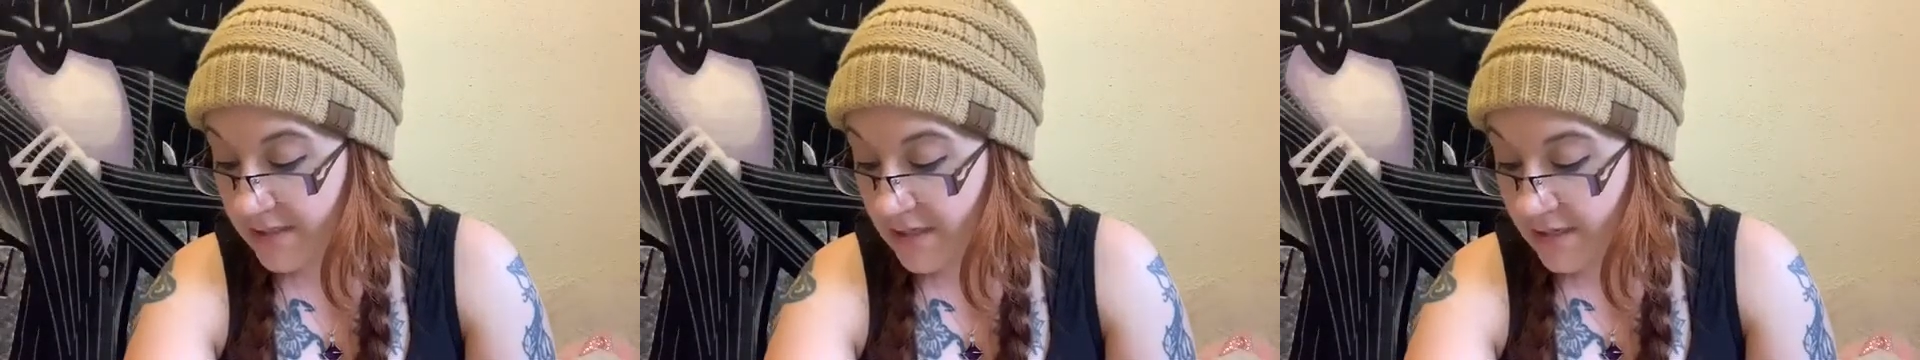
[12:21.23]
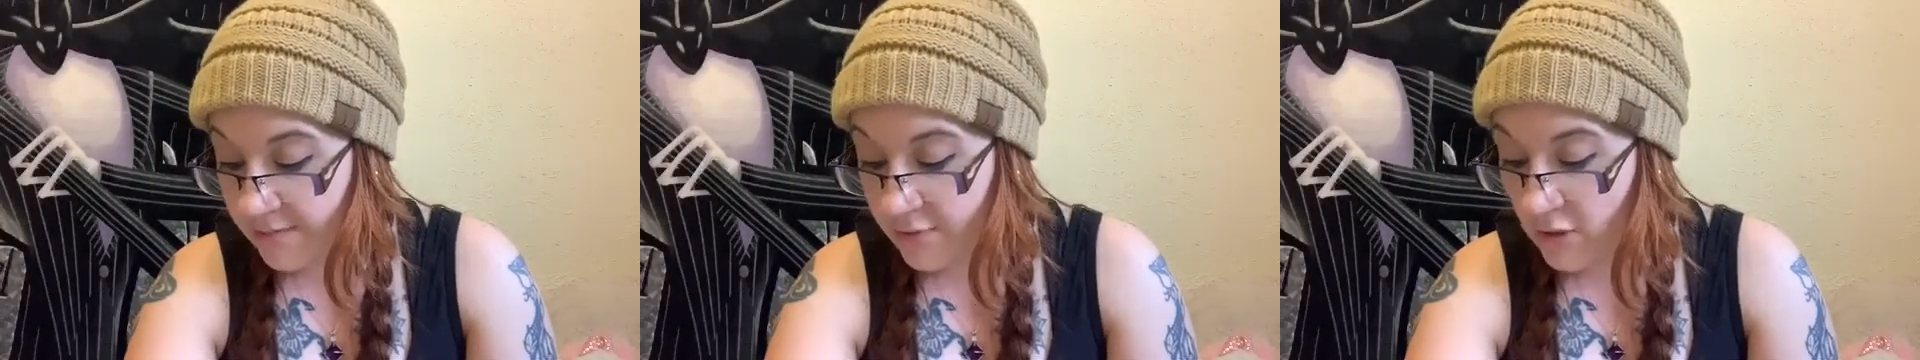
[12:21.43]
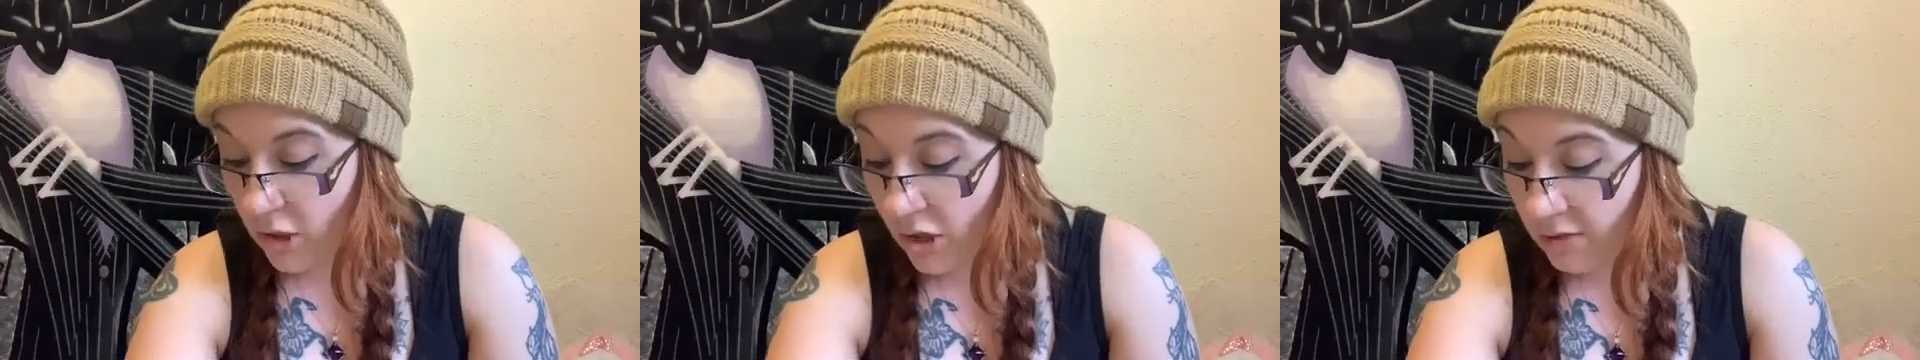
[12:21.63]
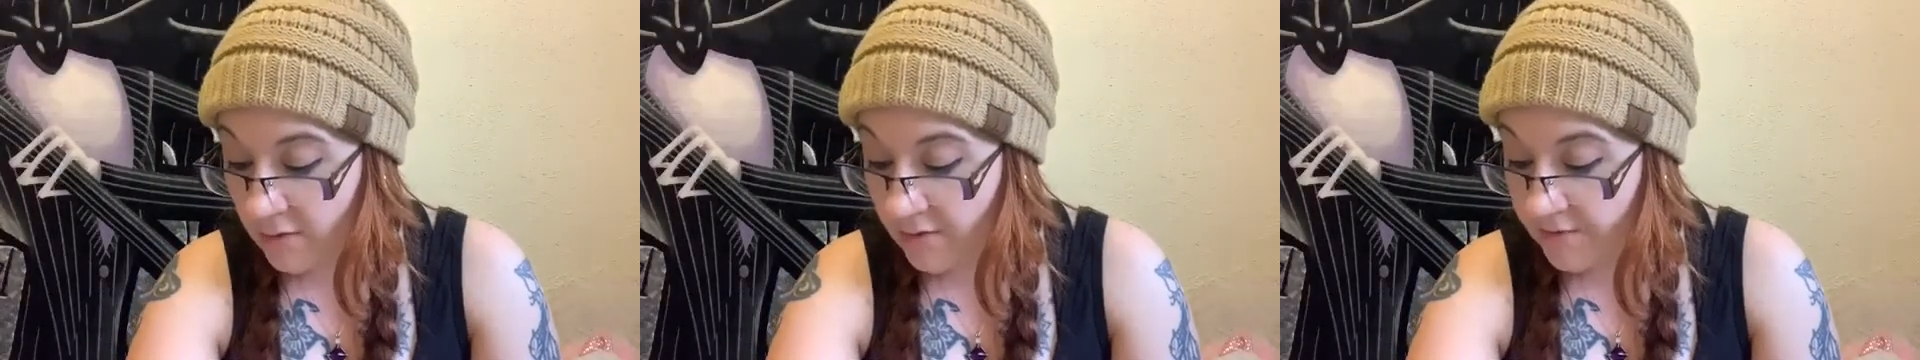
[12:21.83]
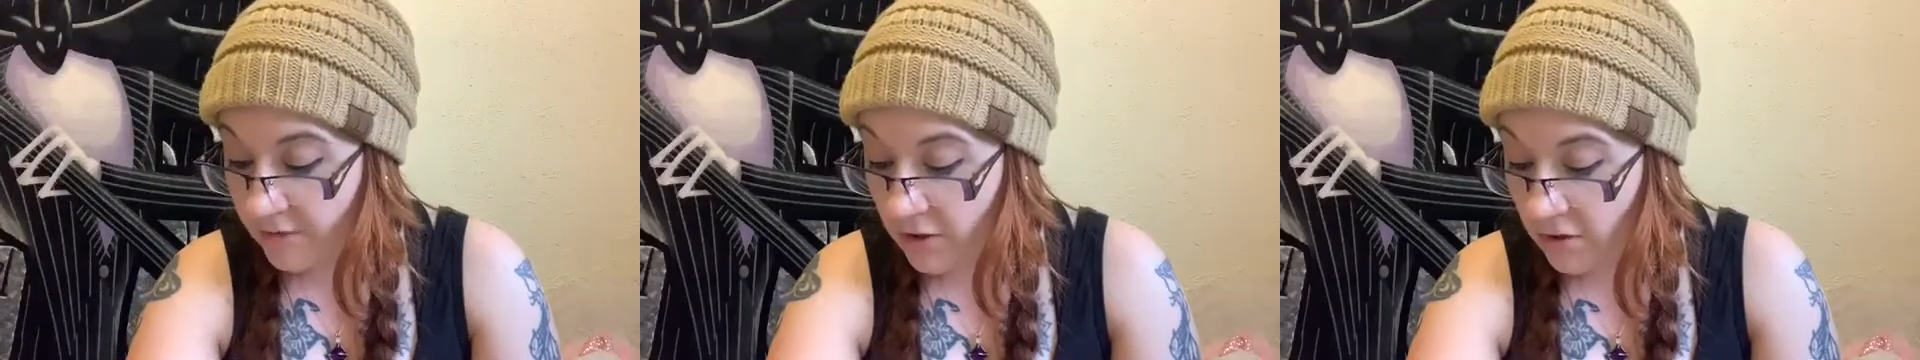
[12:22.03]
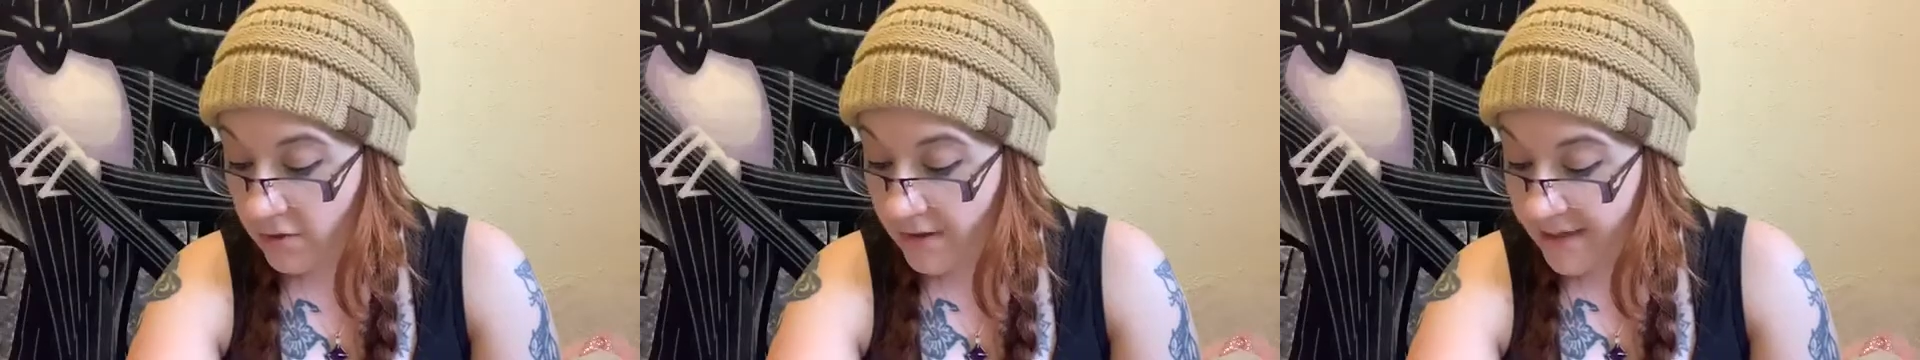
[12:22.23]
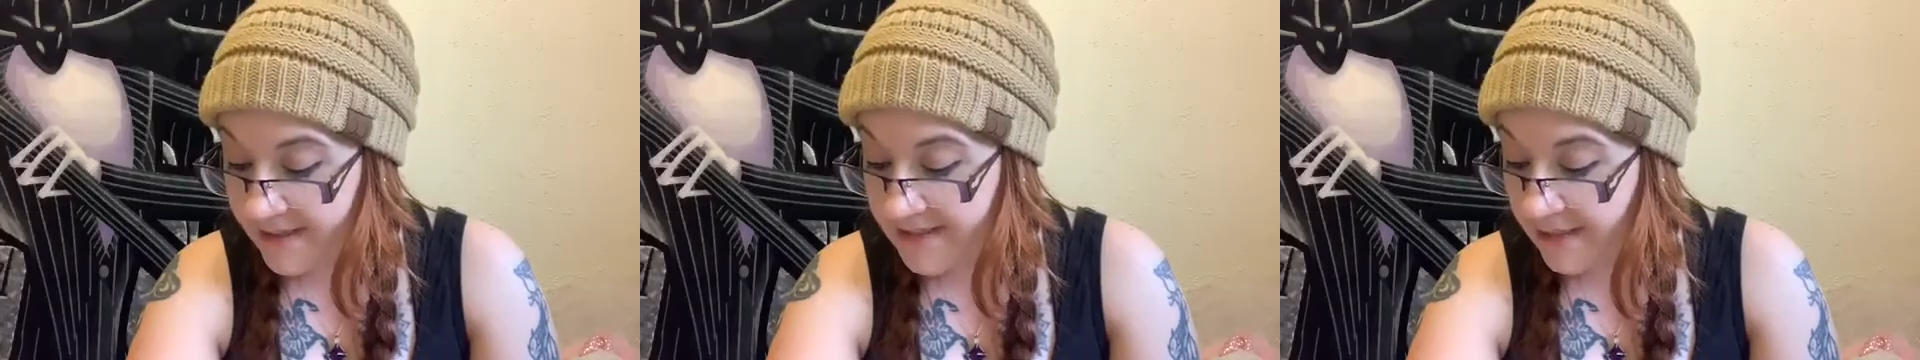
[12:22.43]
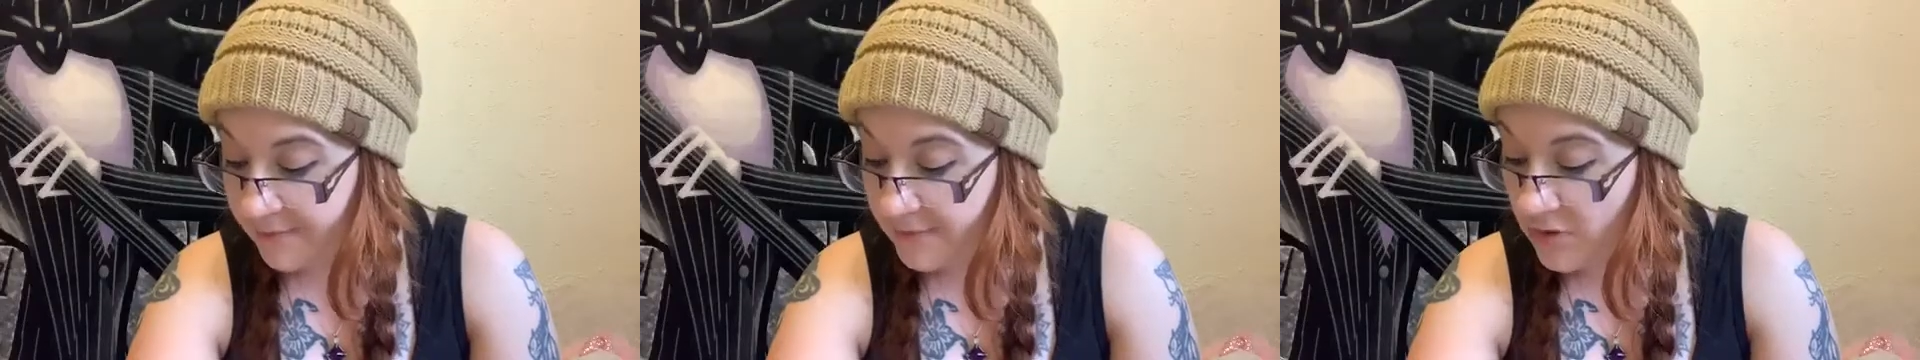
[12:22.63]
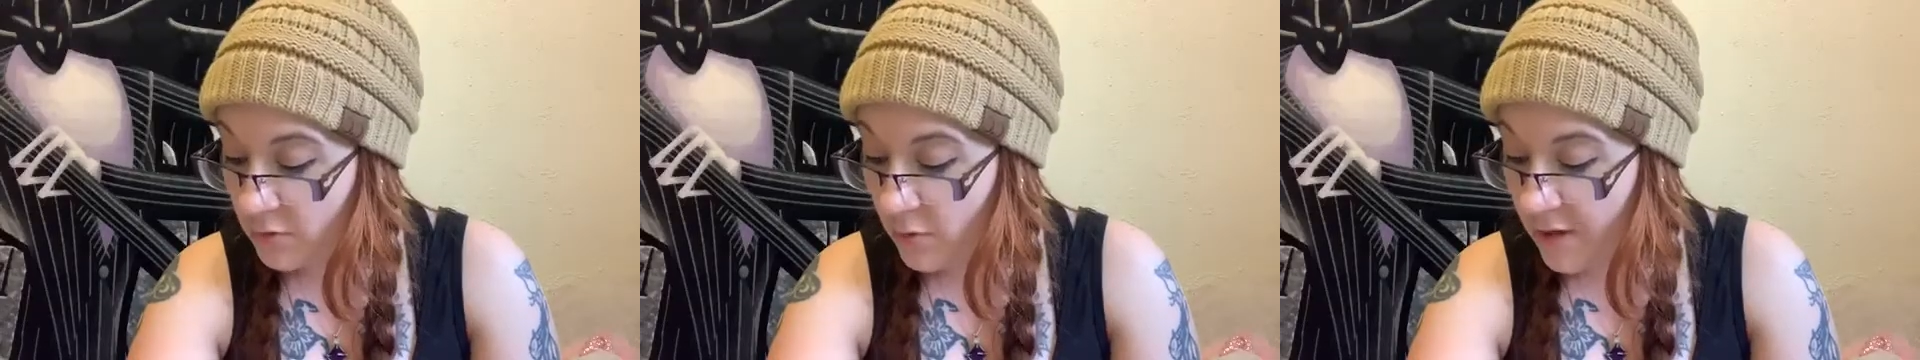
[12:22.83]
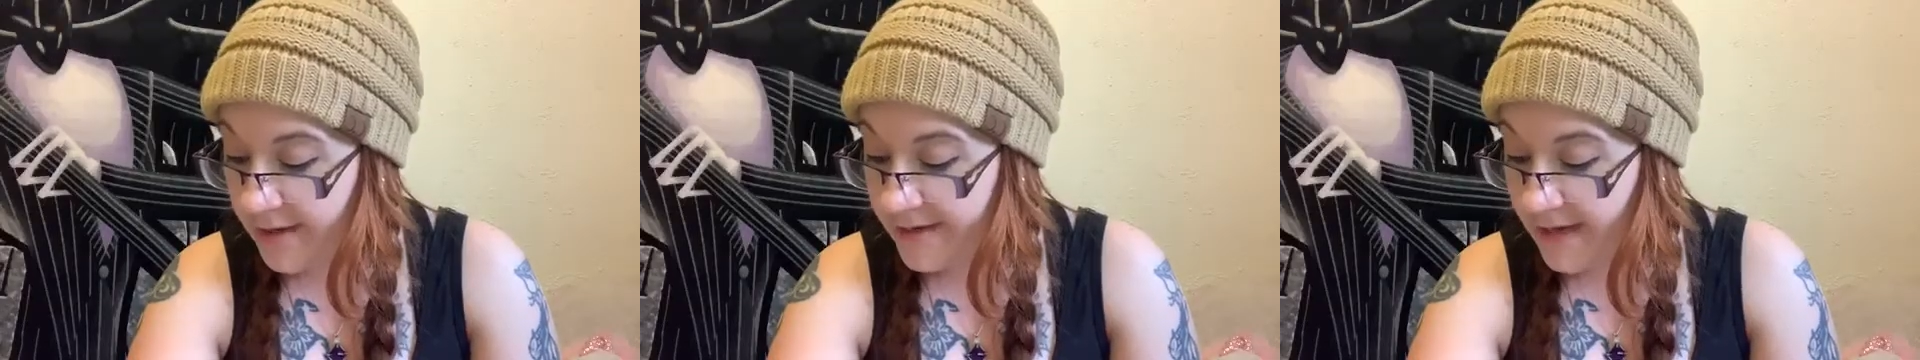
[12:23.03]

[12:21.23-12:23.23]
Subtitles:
but all were full except for the one